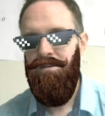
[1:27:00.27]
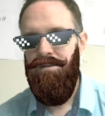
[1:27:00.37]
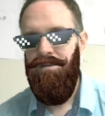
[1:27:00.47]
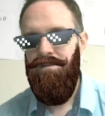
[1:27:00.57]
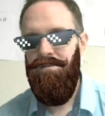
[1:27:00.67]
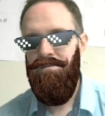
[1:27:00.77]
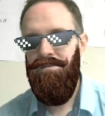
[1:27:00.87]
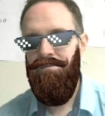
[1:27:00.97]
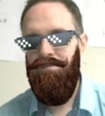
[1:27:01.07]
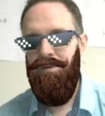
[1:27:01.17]
the sum
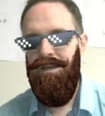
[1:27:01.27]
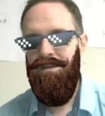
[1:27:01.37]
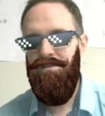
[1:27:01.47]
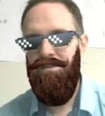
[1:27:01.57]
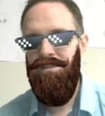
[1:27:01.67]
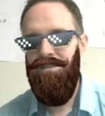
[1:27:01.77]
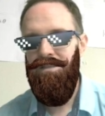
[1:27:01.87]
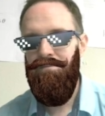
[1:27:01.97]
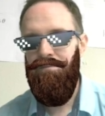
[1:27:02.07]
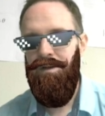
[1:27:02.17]
of my x's and the sum
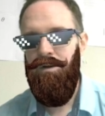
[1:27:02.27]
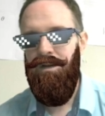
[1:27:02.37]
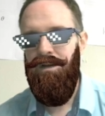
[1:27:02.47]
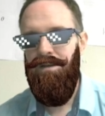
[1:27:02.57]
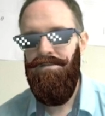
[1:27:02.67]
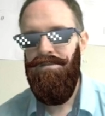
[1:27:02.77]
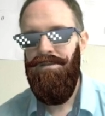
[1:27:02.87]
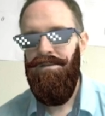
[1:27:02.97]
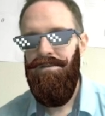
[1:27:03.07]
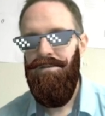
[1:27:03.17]
of my y's,
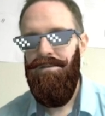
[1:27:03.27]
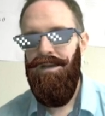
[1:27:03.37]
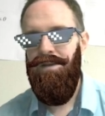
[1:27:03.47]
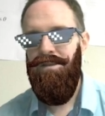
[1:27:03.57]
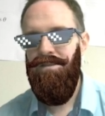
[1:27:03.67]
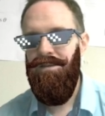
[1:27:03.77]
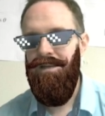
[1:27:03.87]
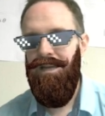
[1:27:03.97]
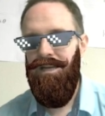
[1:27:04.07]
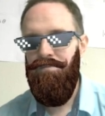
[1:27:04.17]
everything's got to
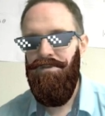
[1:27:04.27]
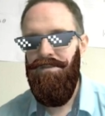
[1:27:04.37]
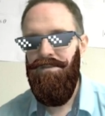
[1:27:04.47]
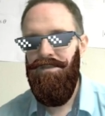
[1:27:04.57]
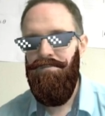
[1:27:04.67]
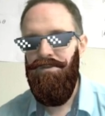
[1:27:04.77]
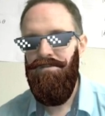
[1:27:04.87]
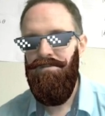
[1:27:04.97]
add up to these numbers.